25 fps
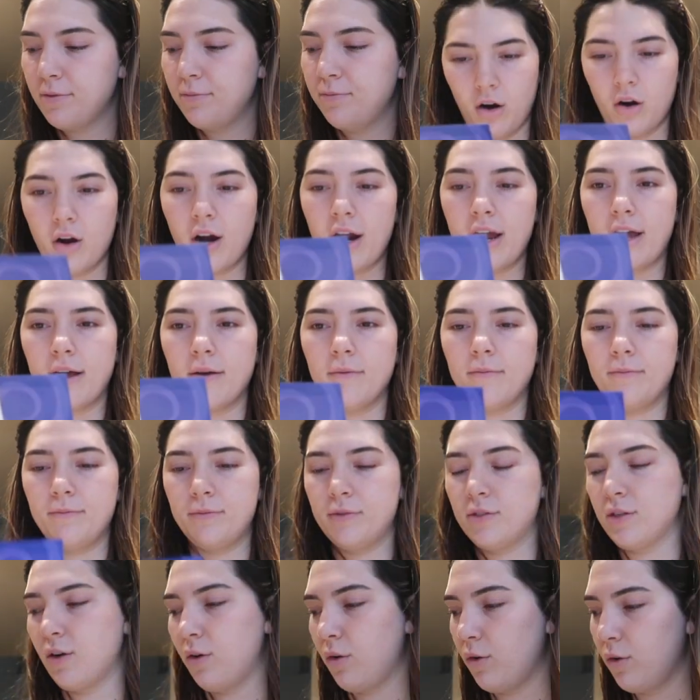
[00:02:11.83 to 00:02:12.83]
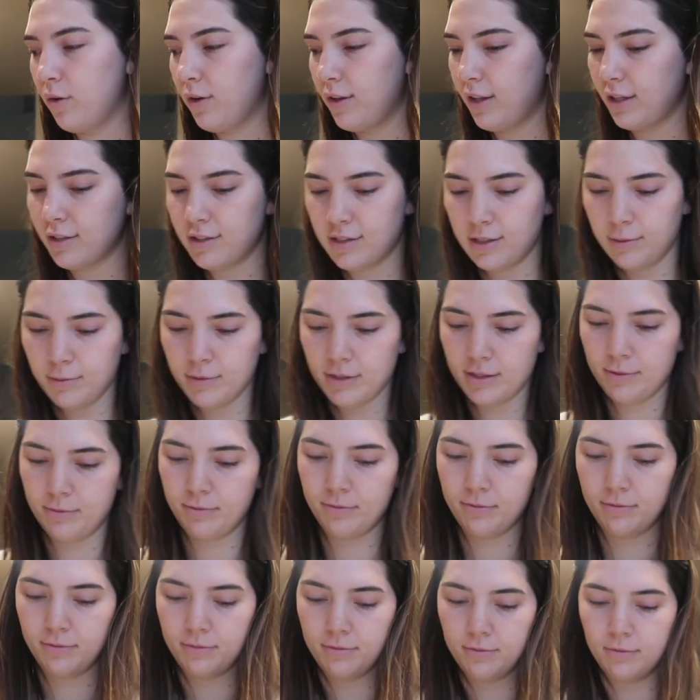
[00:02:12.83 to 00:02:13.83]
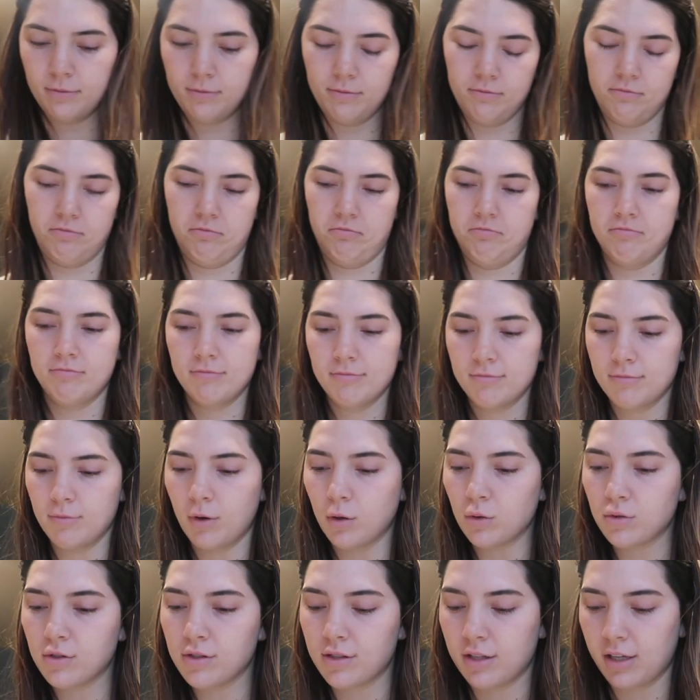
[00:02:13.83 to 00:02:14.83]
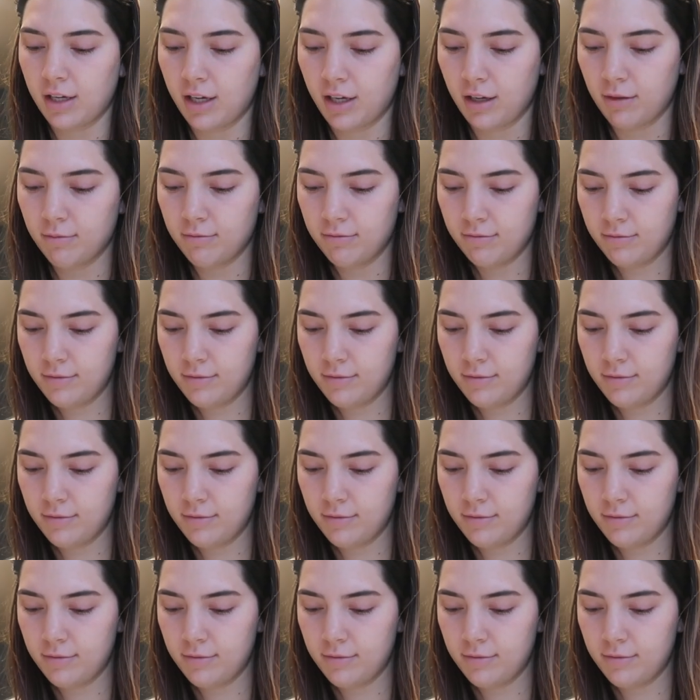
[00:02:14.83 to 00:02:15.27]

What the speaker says: All right, so that seems mostly